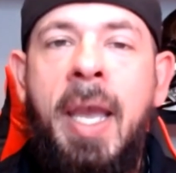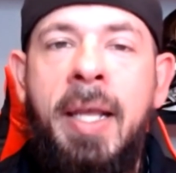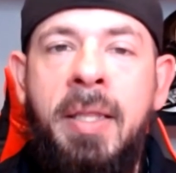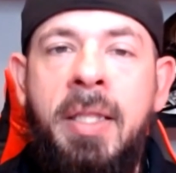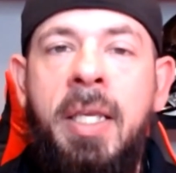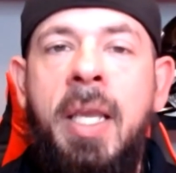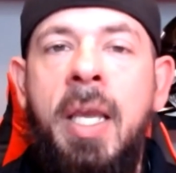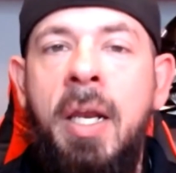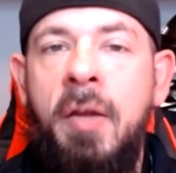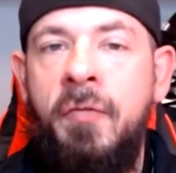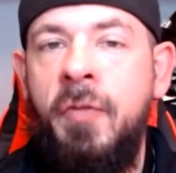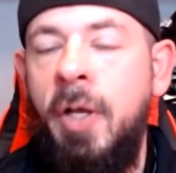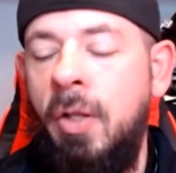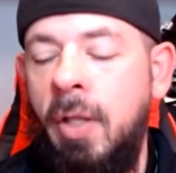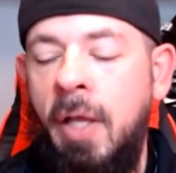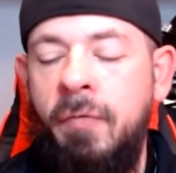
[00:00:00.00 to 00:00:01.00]
at the
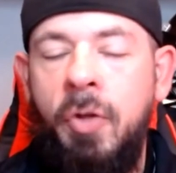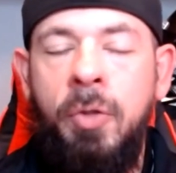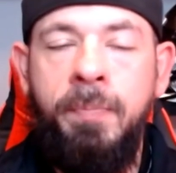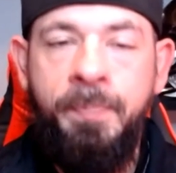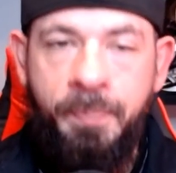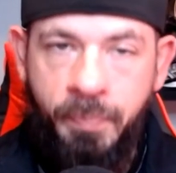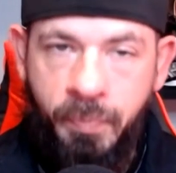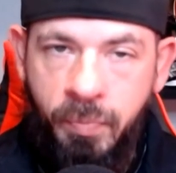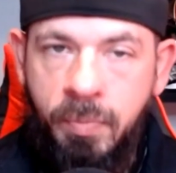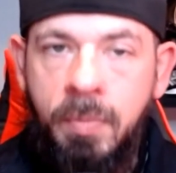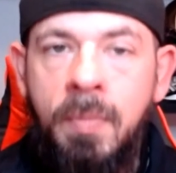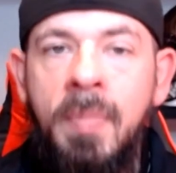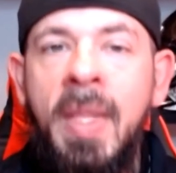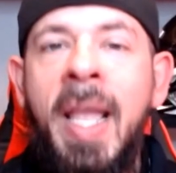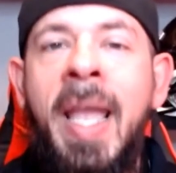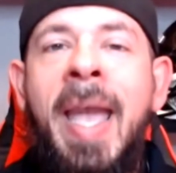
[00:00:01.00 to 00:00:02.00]
NFL level
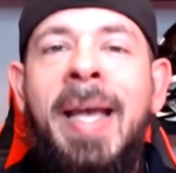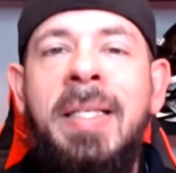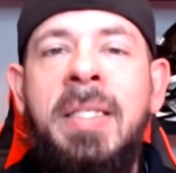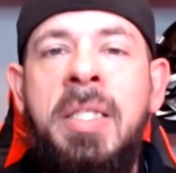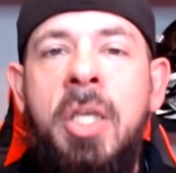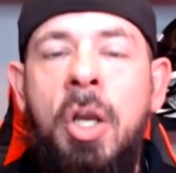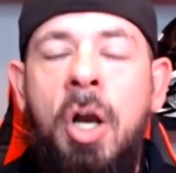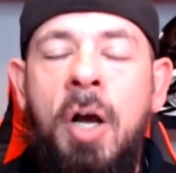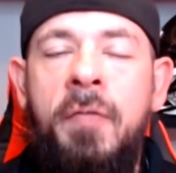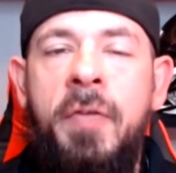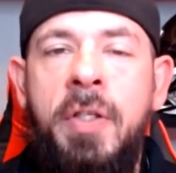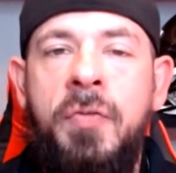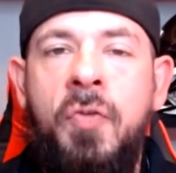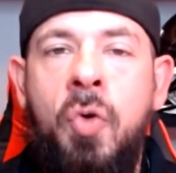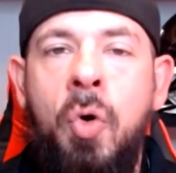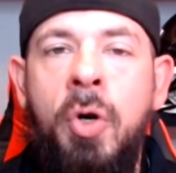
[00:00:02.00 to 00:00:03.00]
as the
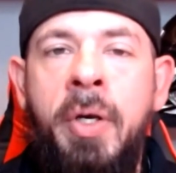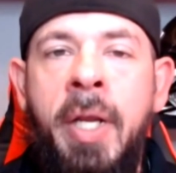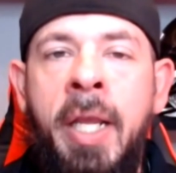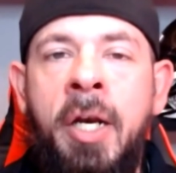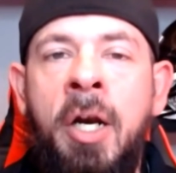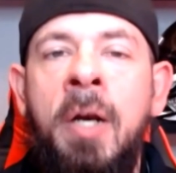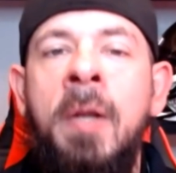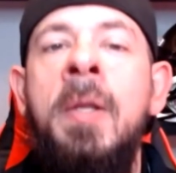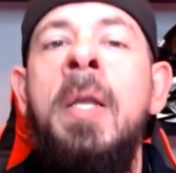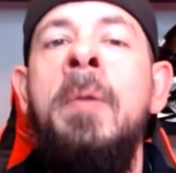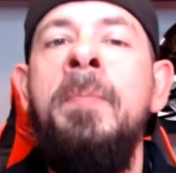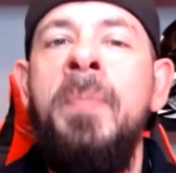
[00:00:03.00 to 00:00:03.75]
offensive coordinator,